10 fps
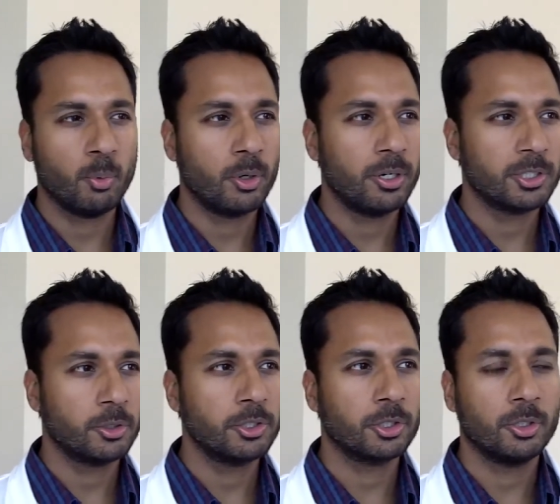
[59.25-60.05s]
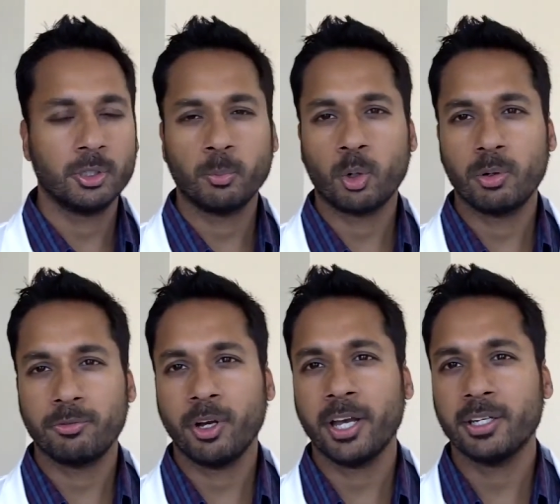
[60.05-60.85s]
more surgical and more
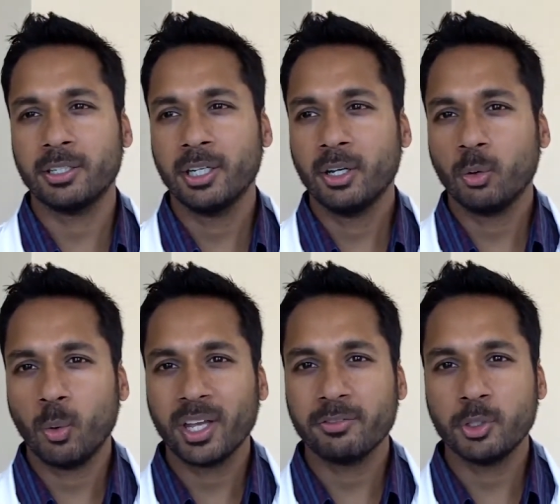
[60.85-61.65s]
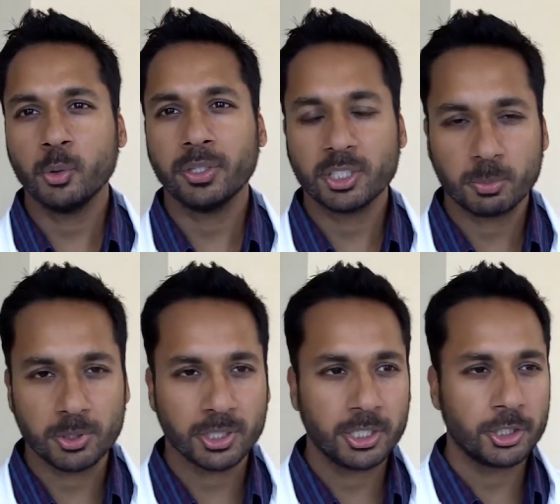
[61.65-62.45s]
refined way of doing this
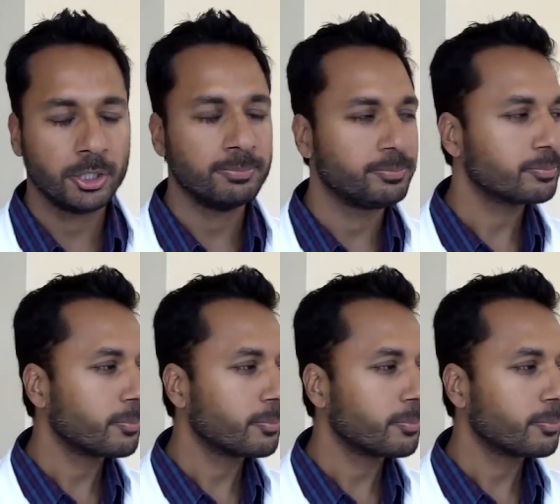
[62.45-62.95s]
procedure.